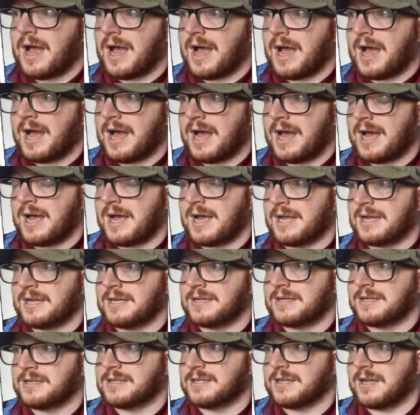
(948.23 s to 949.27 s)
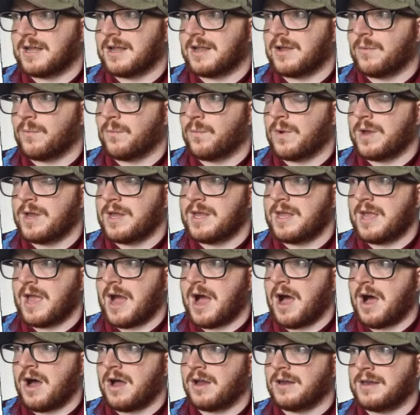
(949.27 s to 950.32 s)
And we
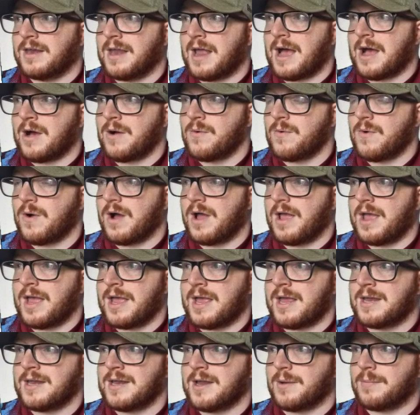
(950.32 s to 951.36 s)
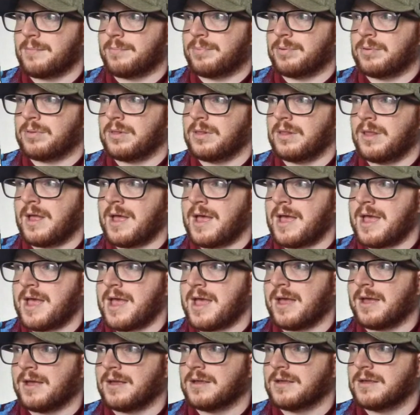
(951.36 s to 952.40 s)
are now in
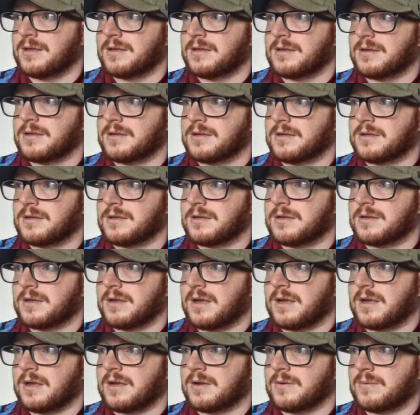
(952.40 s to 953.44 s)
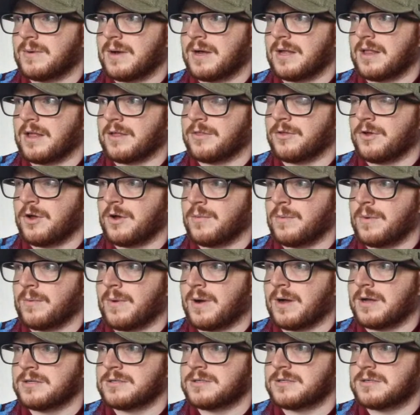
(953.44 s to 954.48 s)
play. Well, I thought we
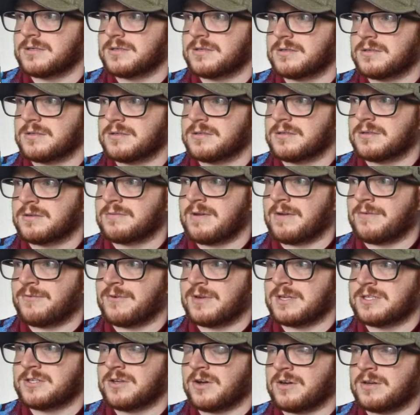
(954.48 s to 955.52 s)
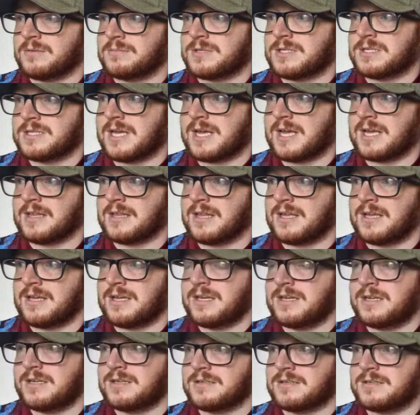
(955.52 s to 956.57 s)
was. The referee's told him to take
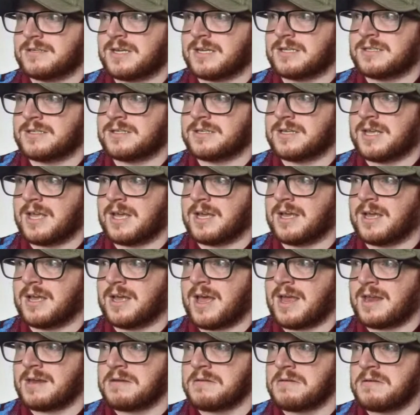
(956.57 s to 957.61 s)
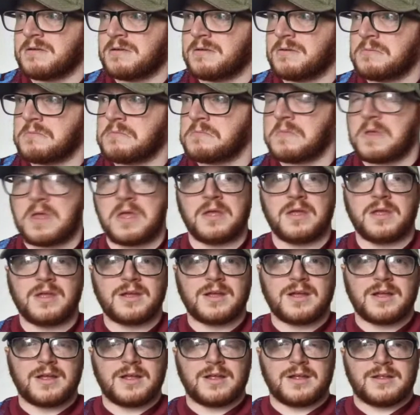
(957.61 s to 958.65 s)
the centre kick again.
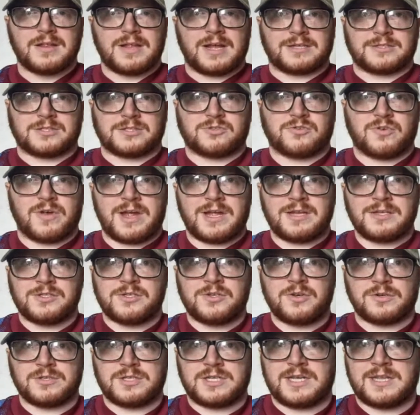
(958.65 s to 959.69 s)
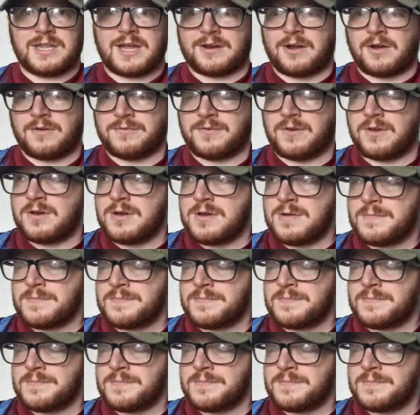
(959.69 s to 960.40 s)
That's strange. Don't see that often.